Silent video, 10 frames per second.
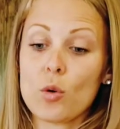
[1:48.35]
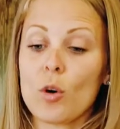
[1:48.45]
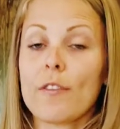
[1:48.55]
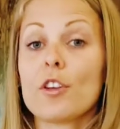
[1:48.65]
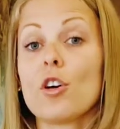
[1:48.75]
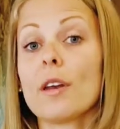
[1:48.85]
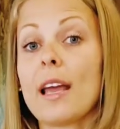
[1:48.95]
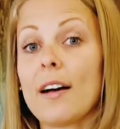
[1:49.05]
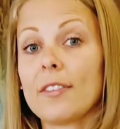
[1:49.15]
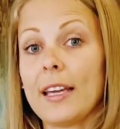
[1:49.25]
or if you don't
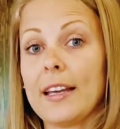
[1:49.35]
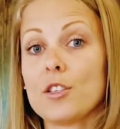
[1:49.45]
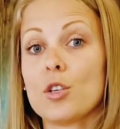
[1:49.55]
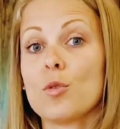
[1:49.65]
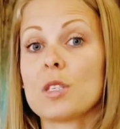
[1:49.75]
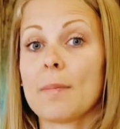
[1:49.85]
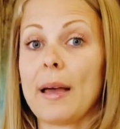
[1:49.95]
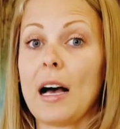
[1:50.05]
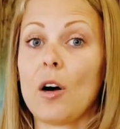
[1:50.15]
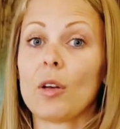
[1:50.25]
have dates, use
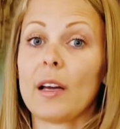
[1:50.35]
about